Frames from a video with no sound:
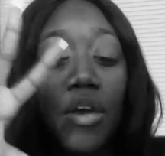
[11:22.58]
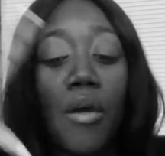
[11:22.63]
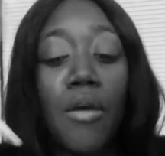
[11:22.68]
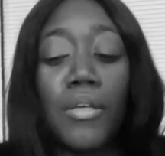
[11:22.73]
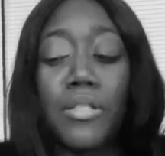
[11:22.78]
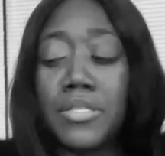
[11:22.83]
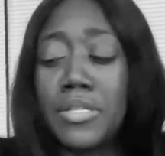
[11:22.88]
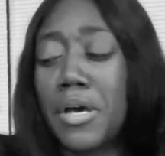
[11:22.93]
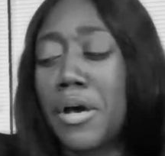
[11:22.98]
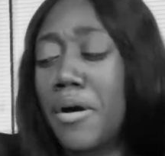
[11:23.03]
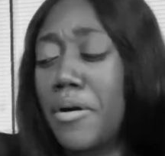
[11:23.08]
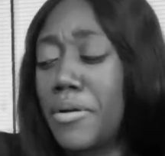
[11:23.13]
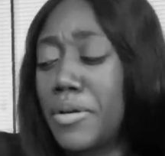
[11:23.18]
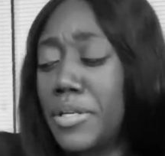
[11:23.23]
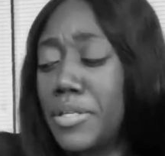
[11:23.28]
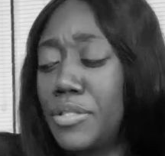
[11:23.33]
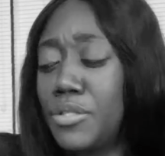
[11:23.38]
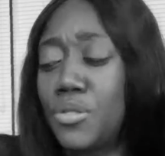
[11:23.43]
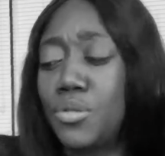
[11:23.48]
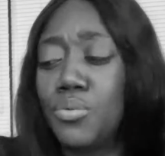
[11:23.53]

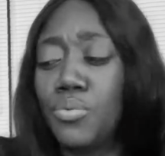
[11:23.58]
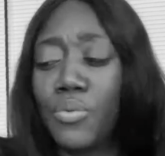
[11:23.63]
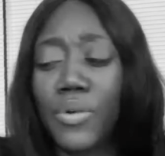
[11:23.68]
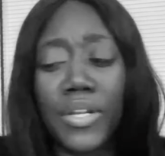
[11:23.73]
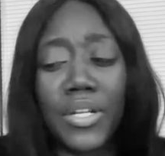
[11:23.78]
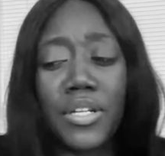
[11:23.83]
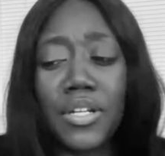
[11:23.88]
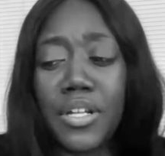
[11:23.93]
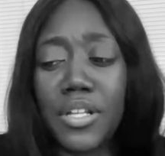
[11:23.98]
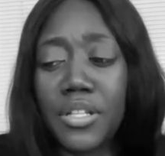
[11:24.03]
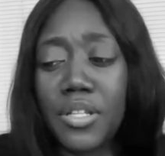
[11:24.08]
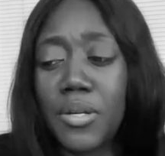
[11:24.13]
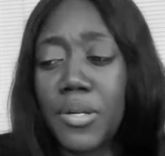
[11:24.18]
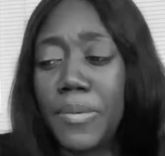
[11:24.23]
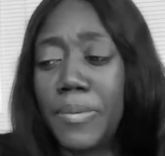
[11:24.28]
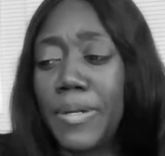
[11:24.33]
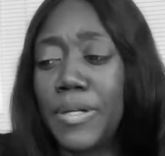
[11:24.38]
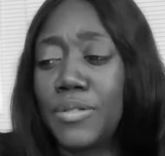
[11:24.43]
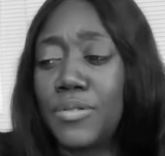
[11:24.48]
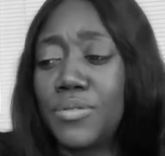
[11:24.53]
talking to one another
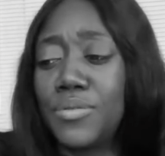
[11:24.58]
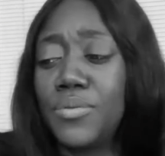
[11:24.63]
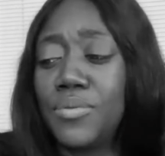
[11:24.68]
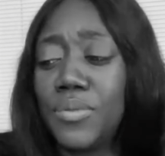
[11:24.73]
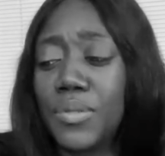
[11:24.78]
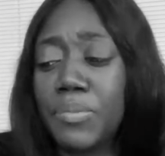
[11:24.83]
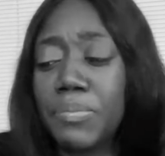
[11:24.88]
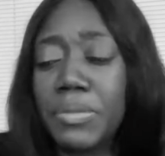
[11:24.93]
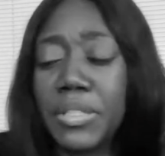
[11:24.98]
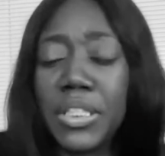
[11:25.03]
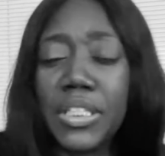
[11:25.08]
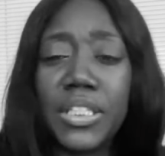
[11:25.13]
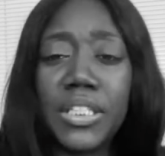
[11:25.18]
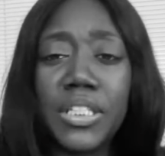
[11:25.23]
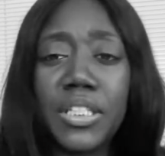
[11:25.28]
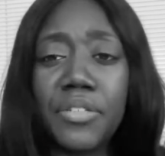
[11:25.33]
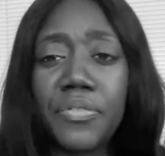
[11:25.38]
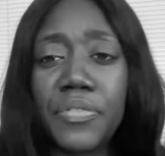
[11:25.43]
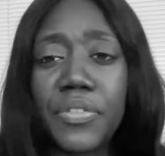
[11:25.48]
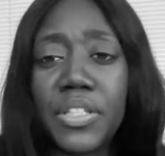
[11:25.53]
about two completely
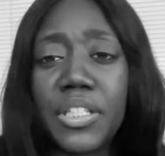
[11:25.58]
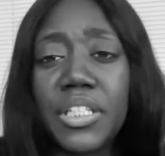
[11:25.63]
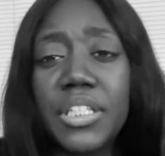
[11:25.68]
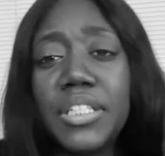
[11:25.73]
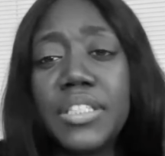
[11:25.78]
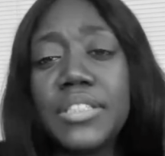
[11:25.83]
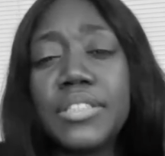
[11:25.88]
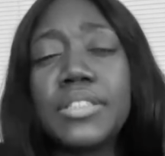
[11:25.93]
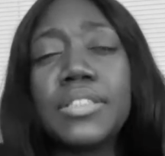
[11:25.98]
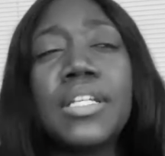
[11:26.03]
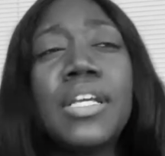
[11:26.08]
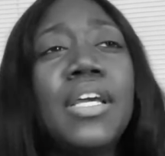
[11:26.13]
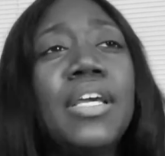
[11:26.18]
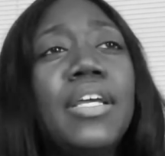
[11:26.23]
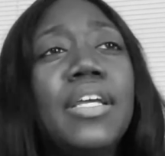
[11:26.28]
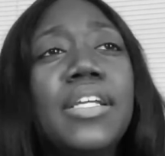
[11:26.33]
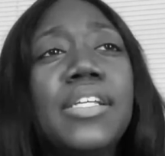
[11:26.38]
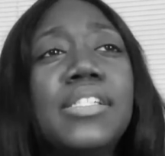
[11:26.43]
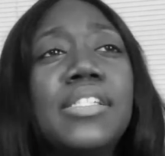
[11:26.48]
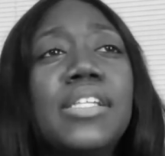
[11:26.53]
different things.
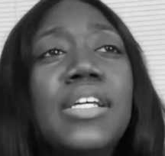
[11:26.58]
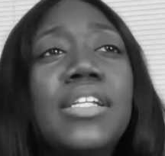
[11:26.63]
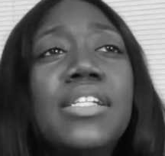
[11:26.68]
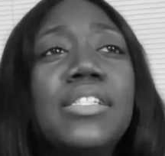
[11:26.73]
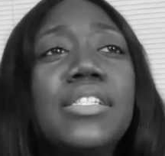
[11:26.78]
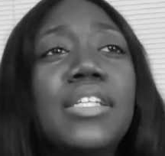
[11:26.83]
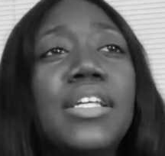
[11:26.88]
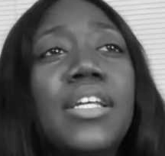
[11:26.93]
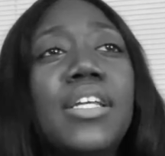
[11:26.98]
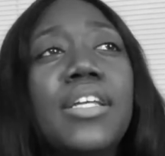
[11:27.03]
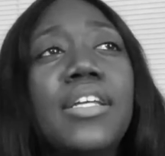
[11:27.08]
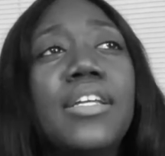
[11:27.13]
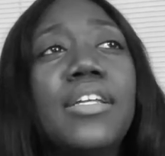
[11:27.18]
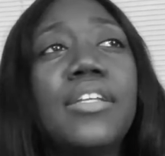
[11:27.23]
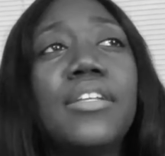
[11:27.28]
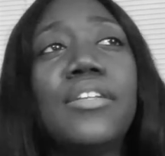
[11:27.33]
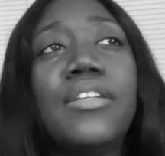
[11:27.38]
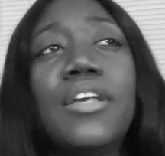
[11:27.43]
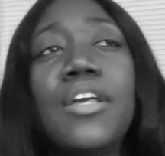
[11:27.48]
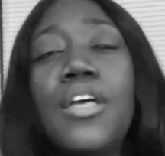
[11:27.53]
Instead of
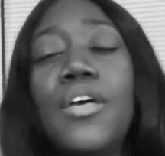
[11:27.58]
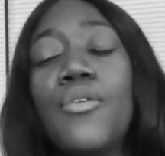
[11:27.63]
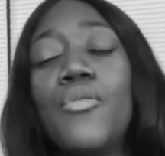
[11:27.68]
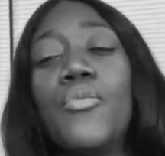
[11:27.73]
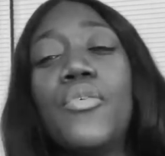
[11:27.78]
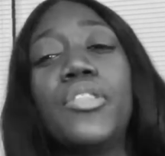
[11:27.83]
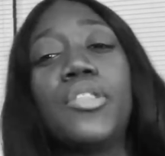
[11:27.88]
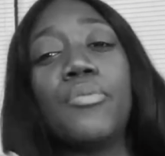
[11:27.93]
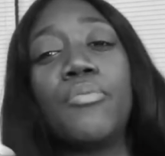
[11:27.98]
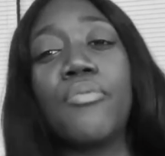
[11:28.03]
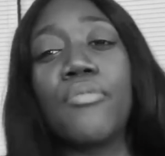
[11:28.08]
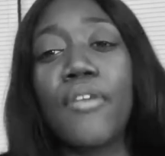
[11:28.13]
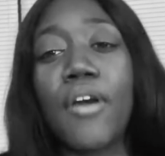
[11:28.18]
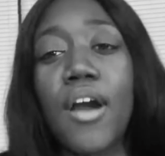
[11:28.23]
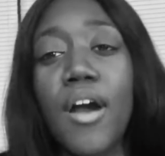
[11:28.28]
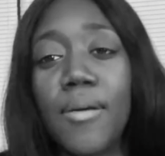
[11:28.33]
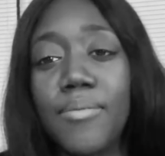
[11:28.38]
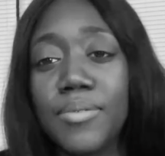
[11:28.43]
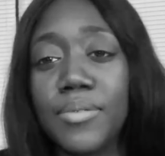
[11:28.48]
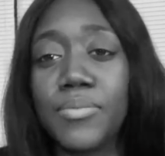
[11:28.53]
saying what the
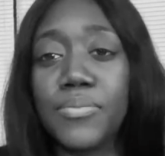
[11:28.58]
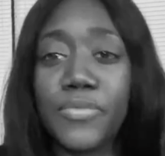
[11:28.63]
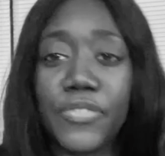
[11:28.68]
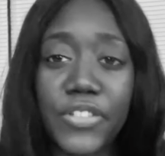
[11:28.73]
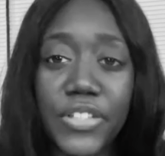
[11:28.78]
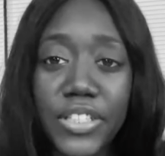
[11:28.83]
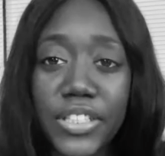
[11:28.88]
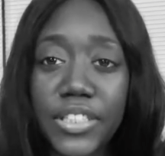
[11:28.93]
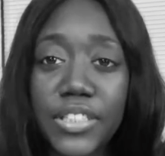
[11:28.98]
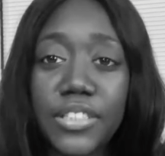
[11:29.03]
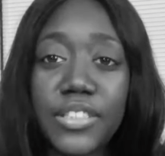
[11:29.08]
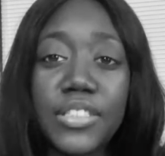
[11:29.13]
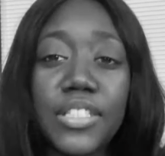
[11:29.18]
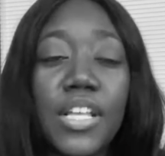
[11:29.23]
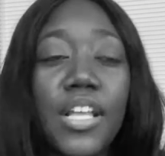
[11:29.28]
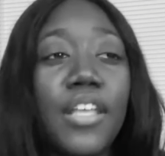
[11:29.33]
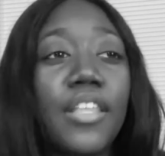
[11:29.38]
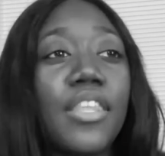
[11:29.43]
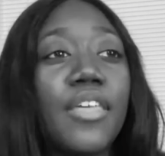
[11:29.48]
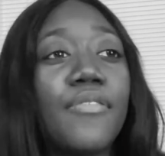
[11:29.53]
problem was,
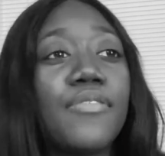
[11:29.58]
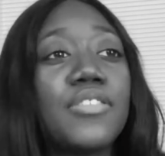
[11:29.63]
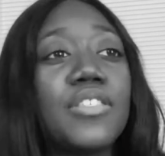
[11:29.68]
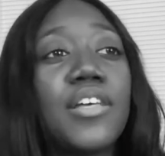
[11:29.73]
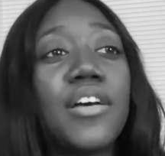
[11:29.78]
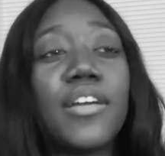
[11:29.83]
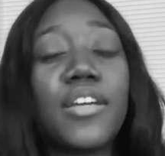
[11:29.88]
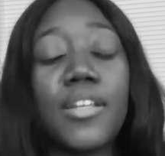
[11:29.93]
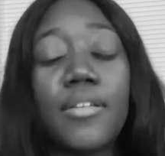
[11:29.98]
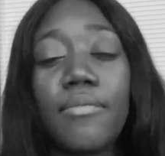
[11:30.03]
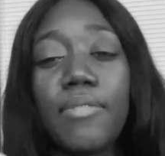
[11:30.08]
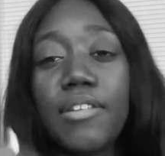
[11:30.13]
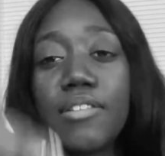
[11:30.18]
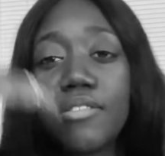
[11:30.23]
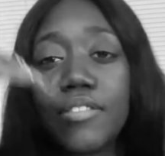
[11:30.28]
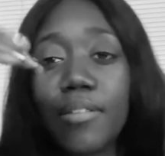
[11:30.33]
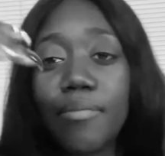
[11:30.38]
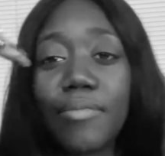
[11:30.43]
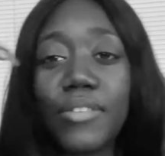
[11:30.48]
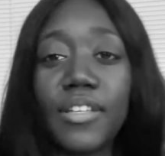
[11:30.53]
they were talking about
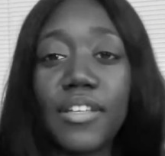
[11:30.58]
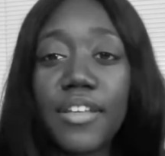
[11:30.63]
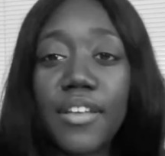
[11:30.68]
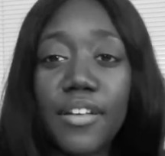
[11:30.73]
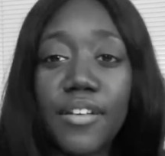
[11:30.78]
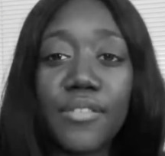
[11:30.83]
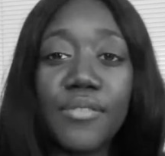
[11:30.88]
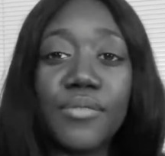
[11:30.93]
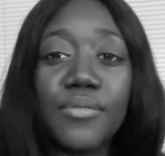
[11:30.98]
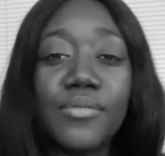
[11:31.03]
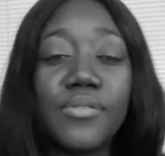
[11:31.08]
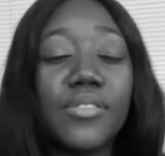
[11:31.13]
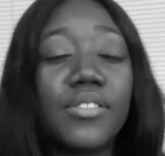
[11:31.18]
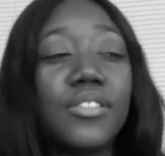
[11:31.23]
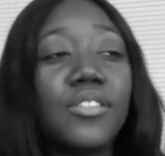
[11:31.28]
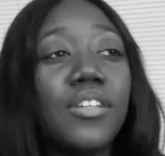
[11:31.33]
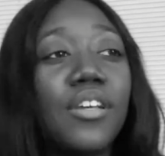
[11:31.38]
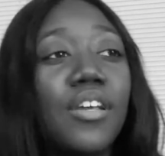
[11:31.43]
something else.